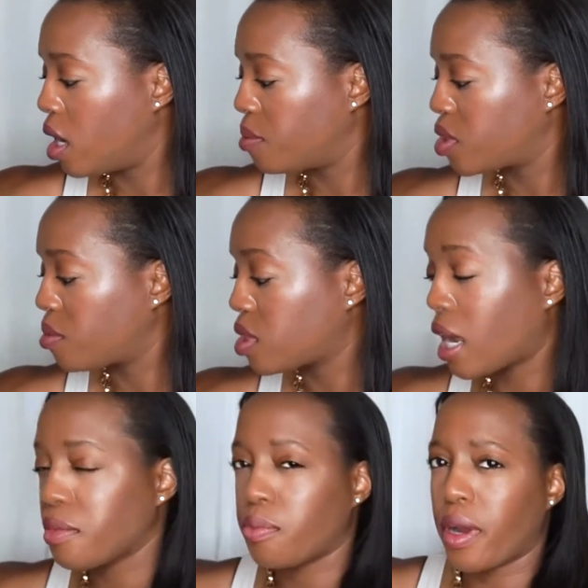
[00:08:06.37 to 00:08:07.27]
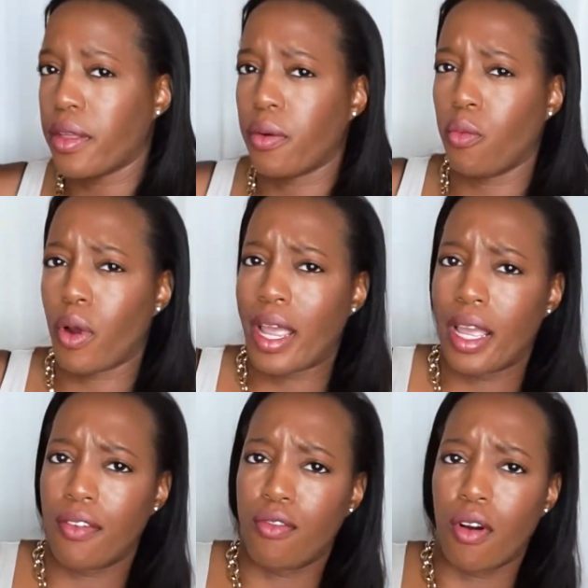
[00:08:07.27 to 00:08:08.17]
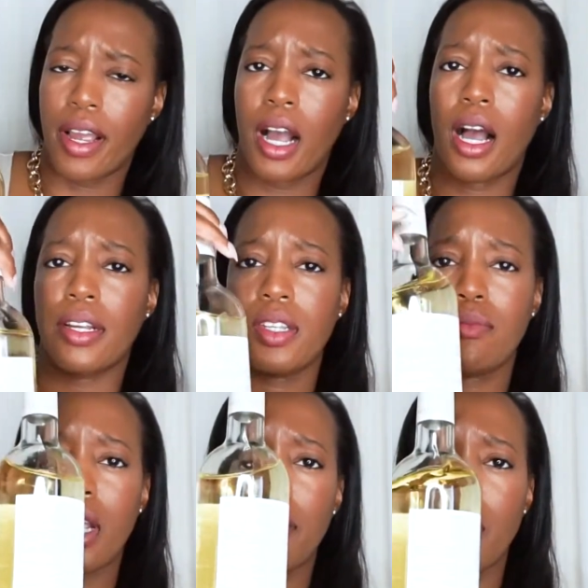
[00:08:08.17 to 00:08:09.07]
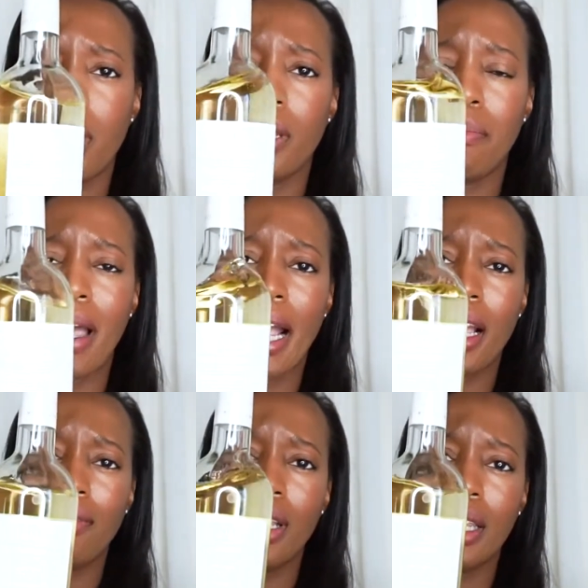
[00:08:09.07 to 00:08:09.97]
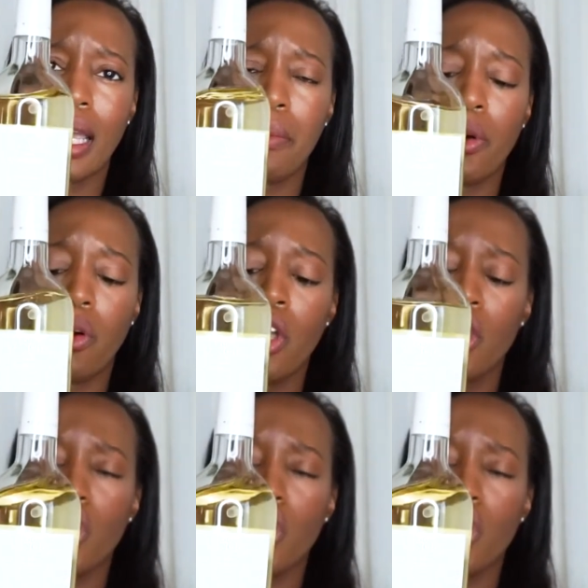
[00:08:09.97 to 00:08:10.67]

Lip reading: Sometimes, by the way, FYI, sometimes on the back of the label,